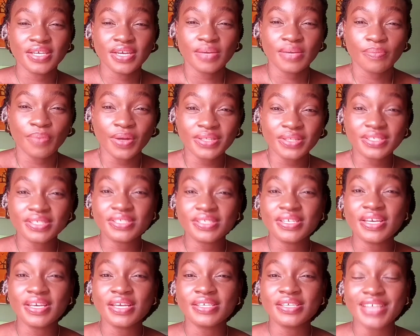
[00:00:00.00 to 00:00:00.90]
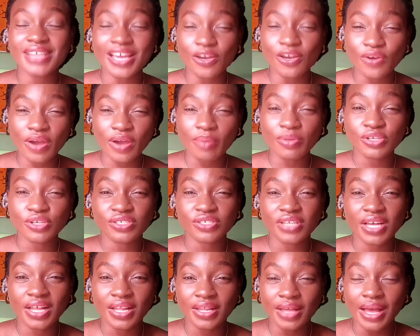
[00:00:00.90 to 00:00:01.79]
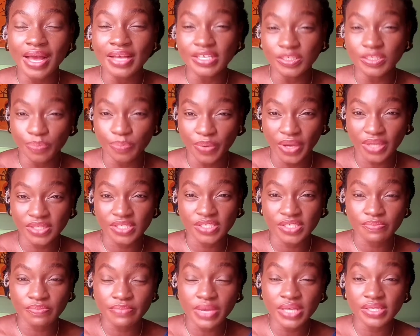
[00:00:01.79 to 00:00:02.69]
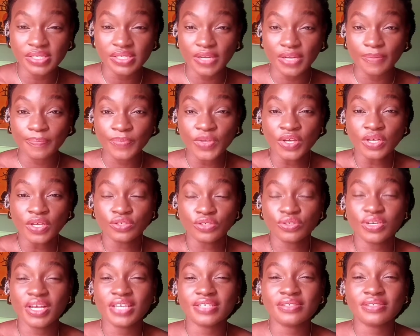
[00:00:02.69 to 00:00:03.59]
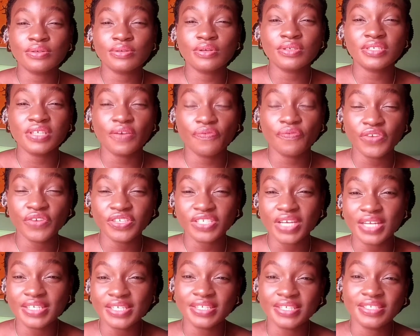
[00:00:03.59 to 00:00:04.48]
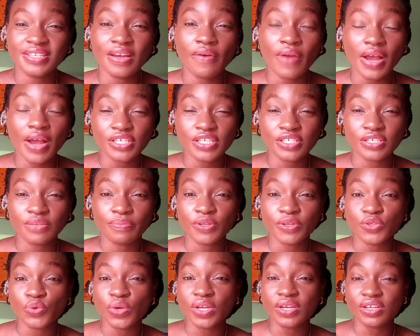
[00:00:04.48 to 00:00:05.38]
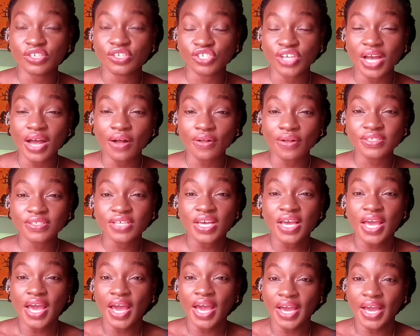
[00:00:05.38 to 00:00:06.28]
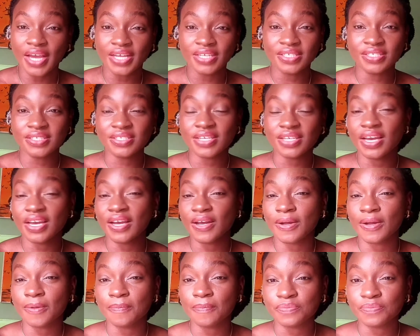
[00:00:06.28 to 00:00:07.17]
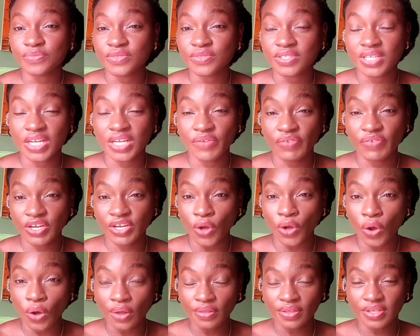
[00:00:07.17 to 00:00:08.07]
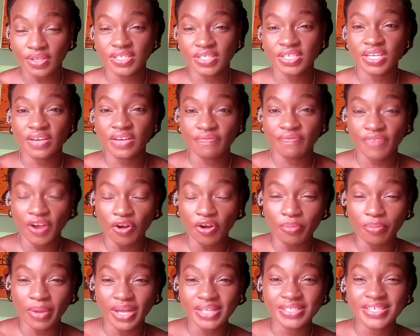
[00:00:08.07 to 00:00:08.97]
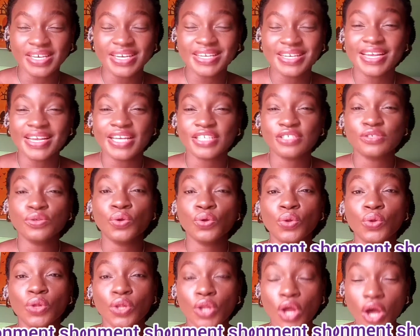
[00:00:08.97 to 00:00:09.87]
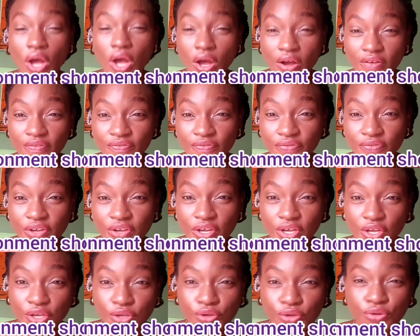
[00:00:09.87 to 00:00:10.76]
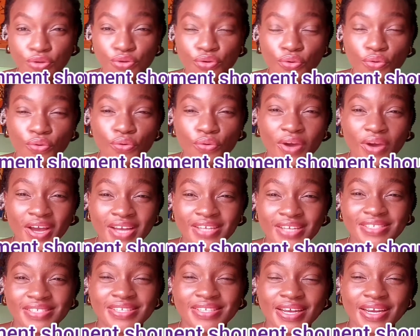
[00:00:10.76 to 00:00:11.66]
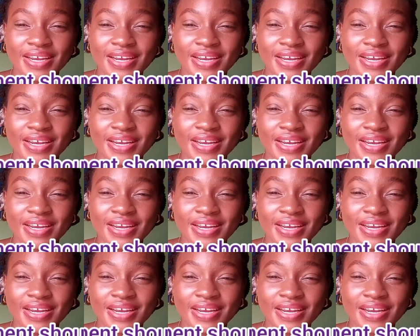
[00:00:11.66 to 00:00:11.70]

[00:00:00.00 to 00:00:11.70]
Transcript: but the psycho-emotional aspect is missing. So there's no sufficient interaction between the child and significant others in the environment. There's no love, and